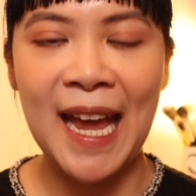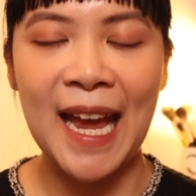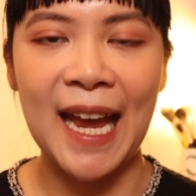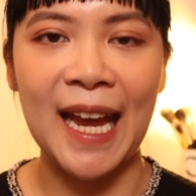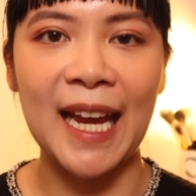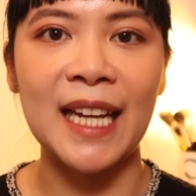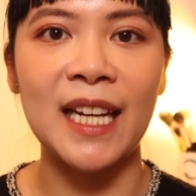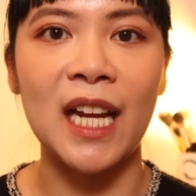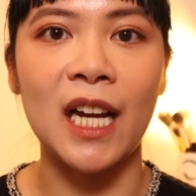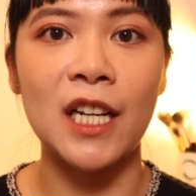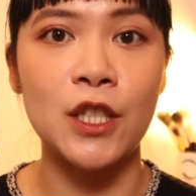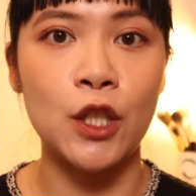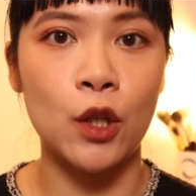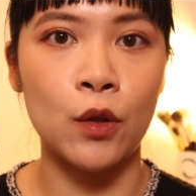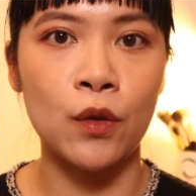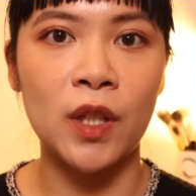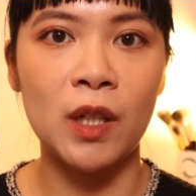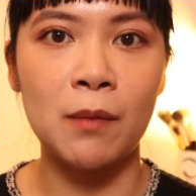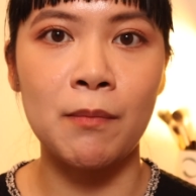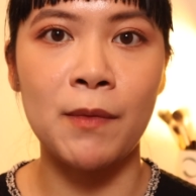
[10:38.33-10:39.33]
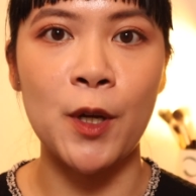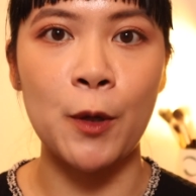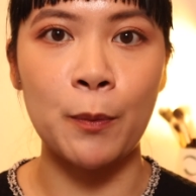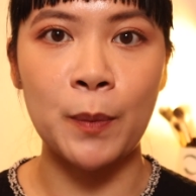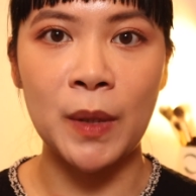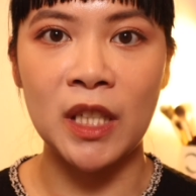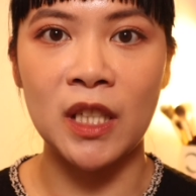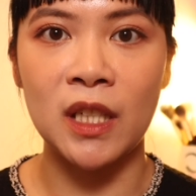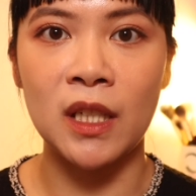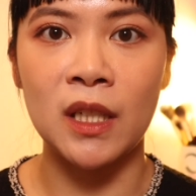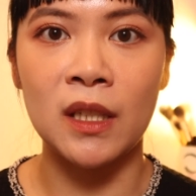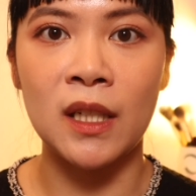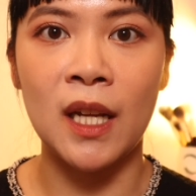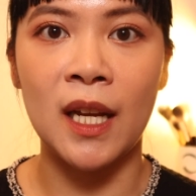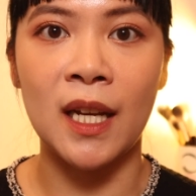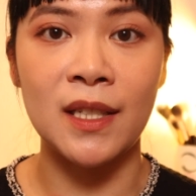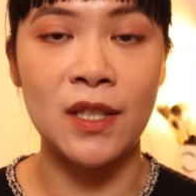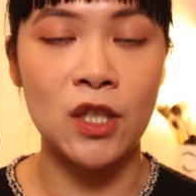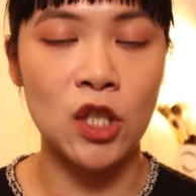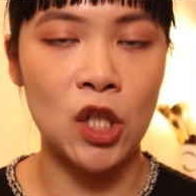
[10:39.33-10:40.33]
and I don't think my opinion
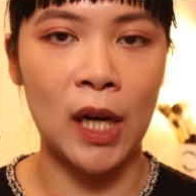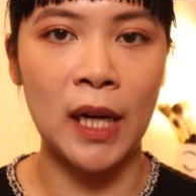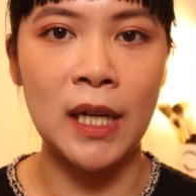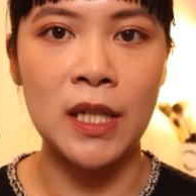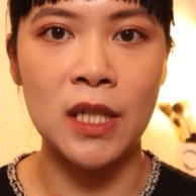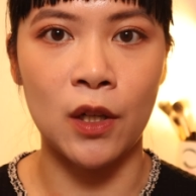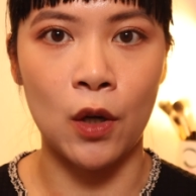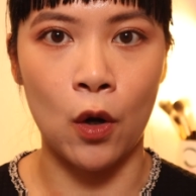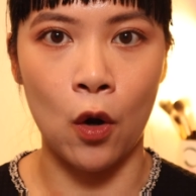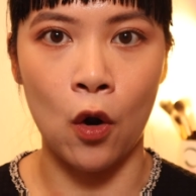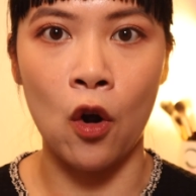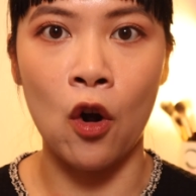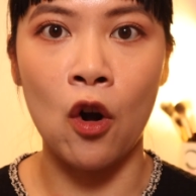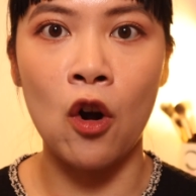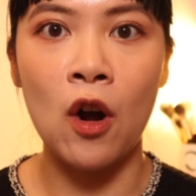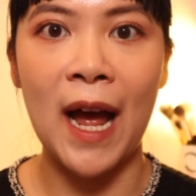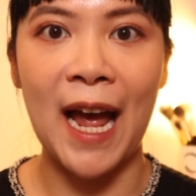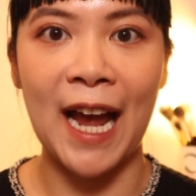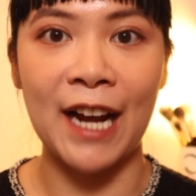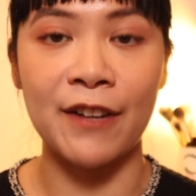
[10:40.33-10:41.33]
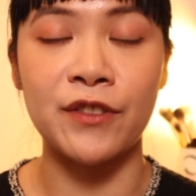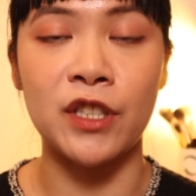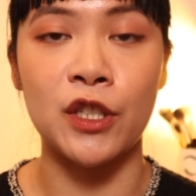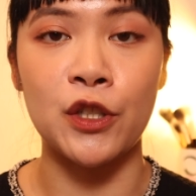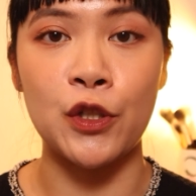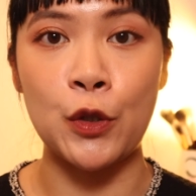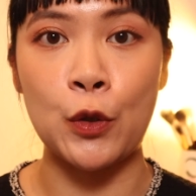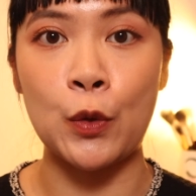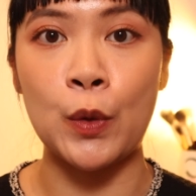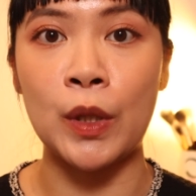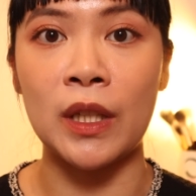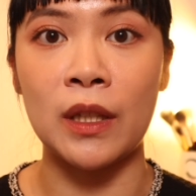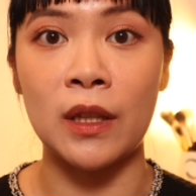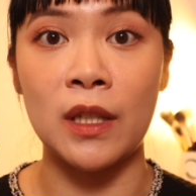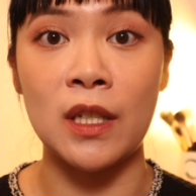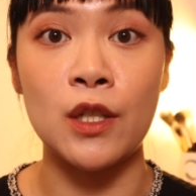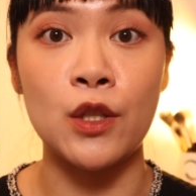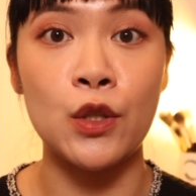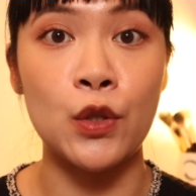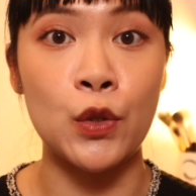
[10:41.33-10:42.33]
has changed at all after doing
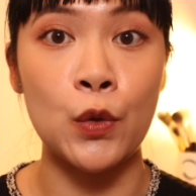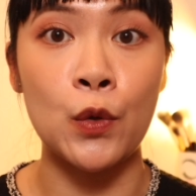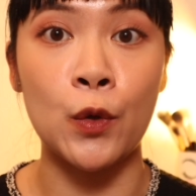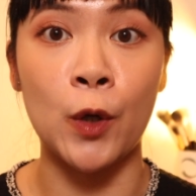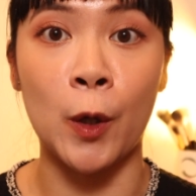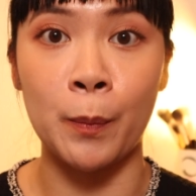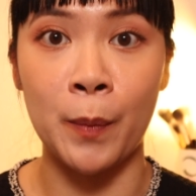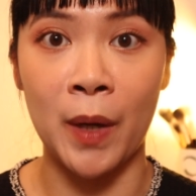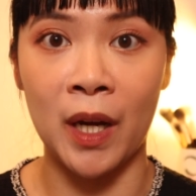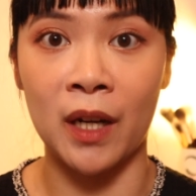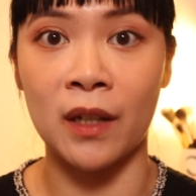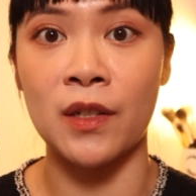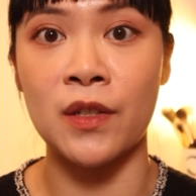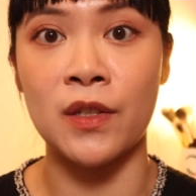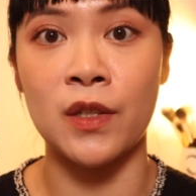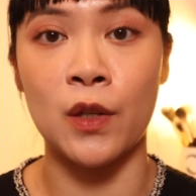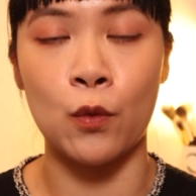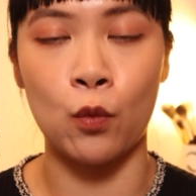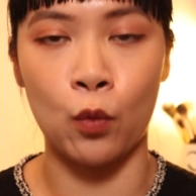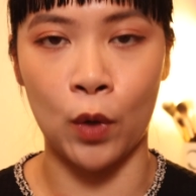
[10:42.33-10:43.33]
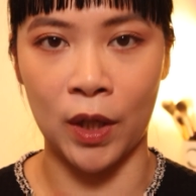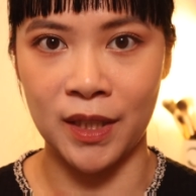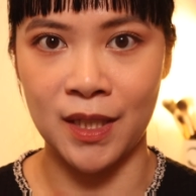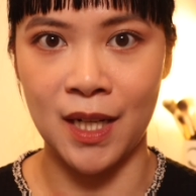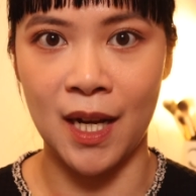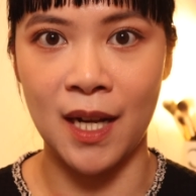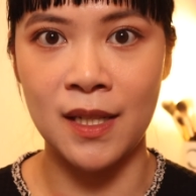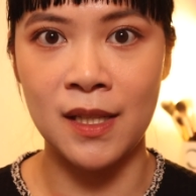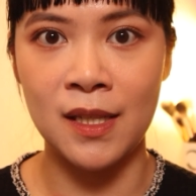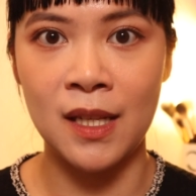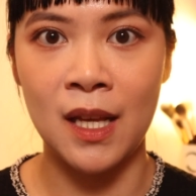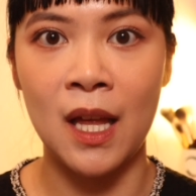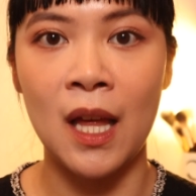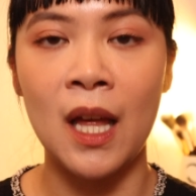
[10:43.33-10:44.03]
these two comparison wear tests.